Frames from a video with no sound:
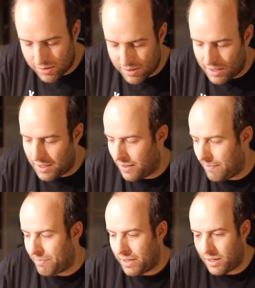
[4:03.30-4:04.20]
to see
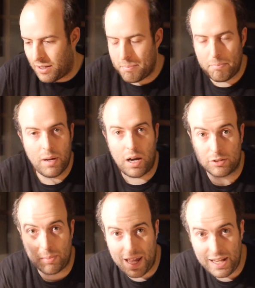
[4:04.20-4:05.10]
um,
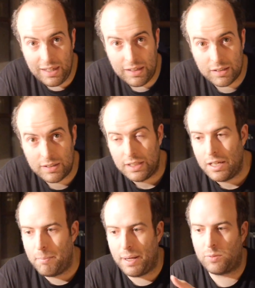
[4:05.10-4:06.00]
automatic,
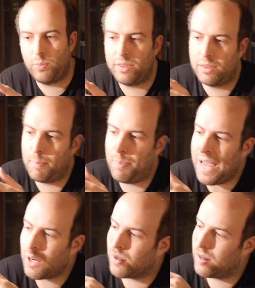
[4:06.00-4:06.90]
but with the
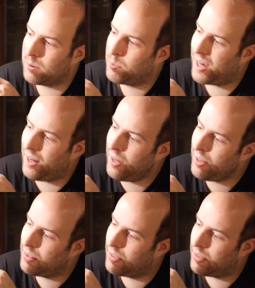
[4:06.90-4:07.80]
background
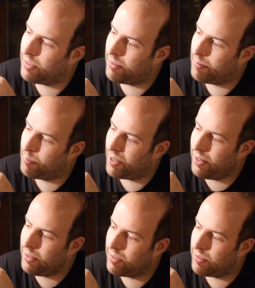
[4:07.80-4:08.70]
behind the
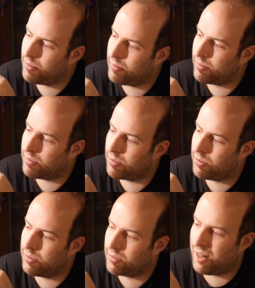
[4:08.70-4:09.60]
behind the
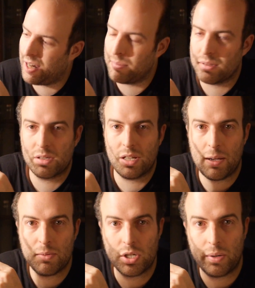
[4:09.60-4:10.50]
the time
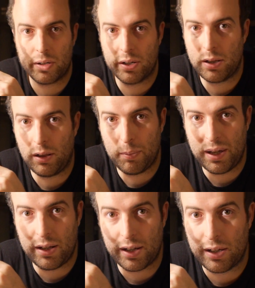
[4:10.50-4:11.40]
time shower, it'll
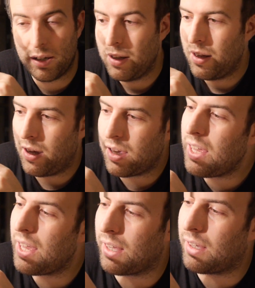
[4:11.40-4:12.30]
be like
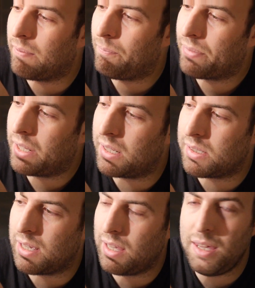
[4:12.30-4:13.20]
e-ink.
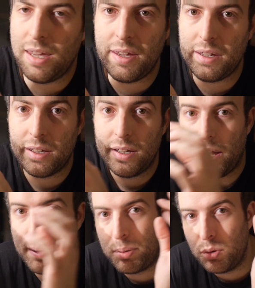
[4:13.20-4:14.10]
Let's say e-ink
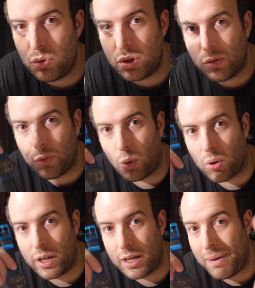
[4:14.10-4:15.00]
and Bluetooth
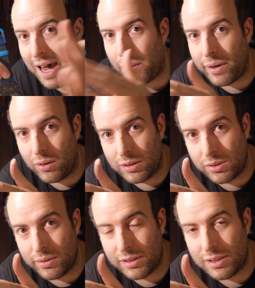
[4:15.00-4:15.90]
4 and battery
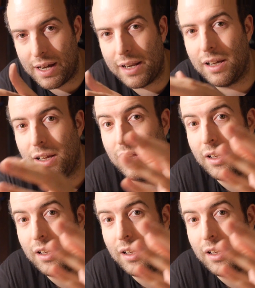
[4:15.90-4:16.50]
also inside.